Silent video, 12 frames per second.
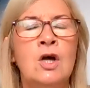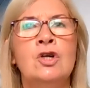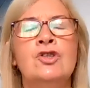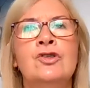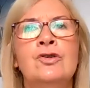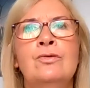
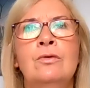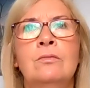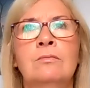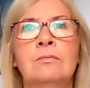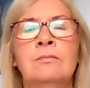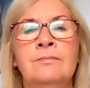So
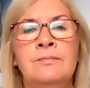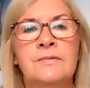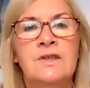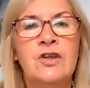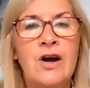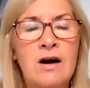
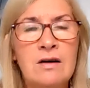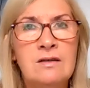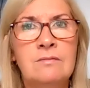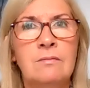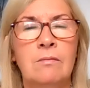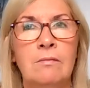there are,
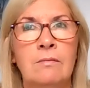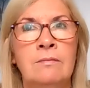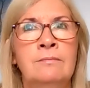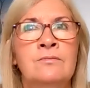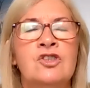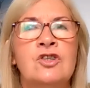
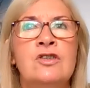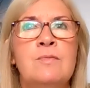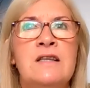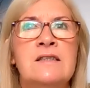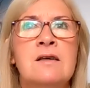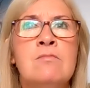excuse
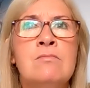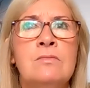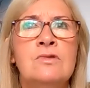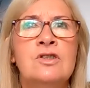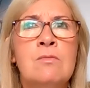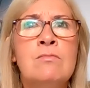me,
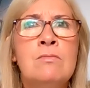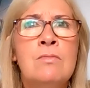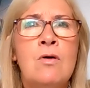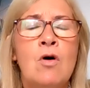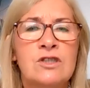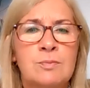some
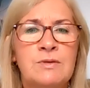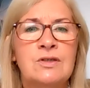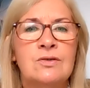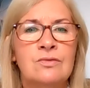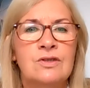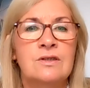
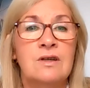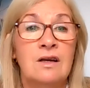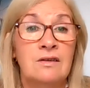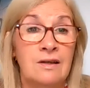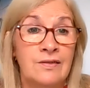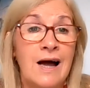hospitals
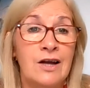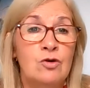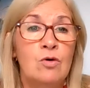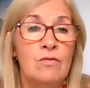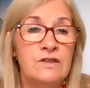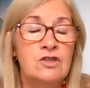that I
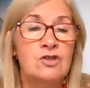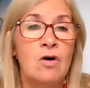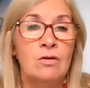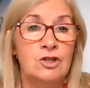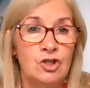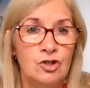know of in
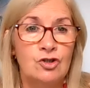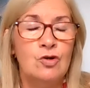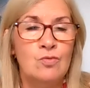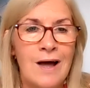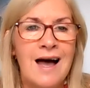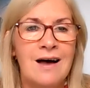Scotland
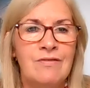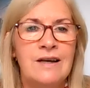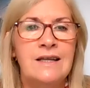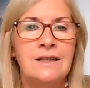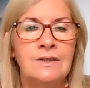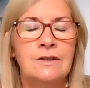don't have
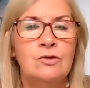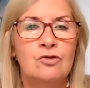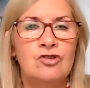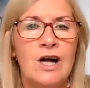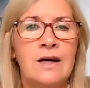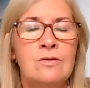any clinical
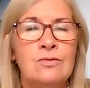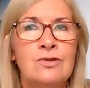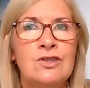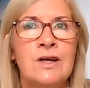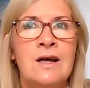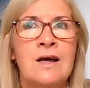
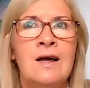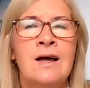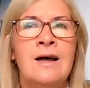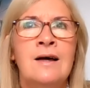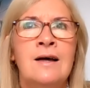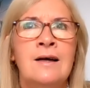trials.
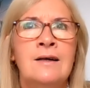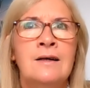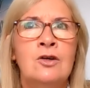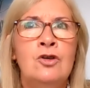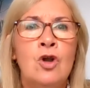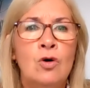
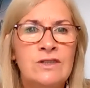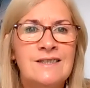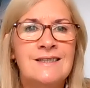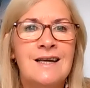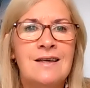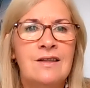Not to
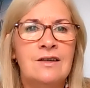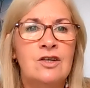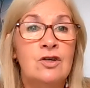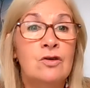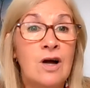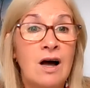say that
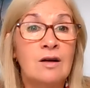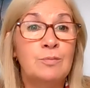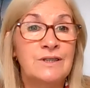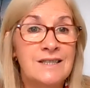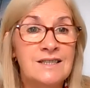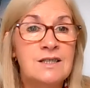you can't
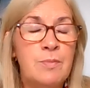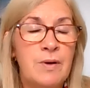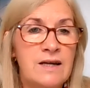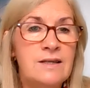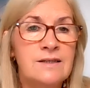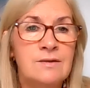
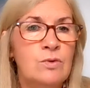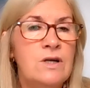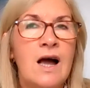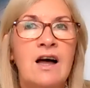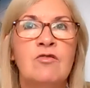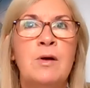participate. We
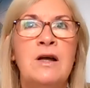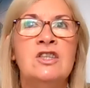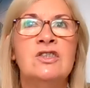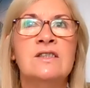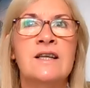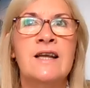have
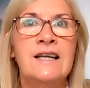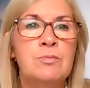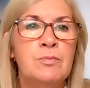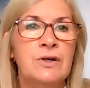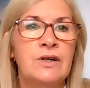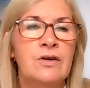patients in
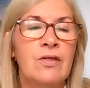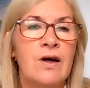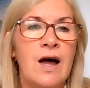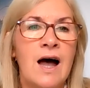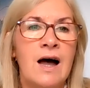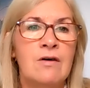Edinburgh
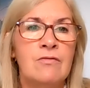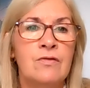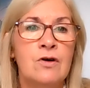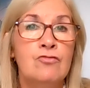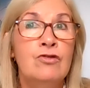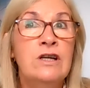that have
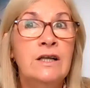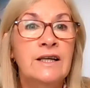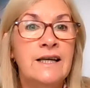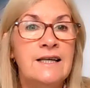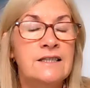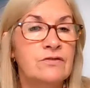
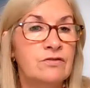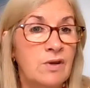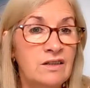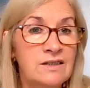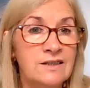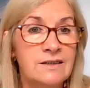relocated from
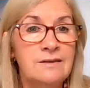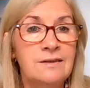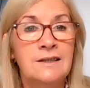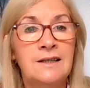London